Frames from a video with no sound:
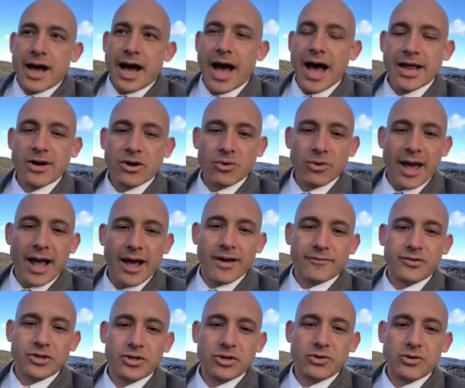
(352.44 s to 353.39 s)
I don't
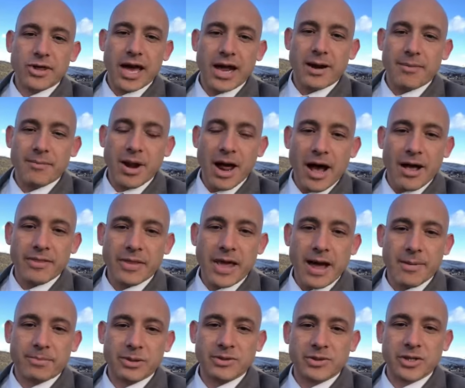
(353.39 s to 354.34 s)
have to do that. I'm not in
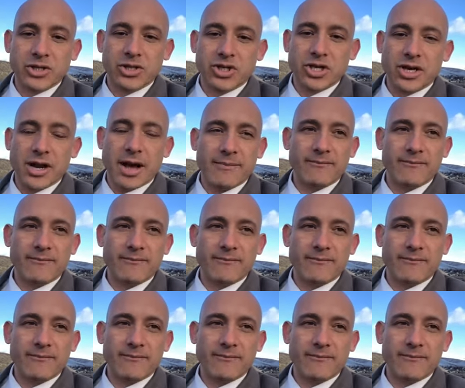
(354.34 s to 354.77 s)
that position.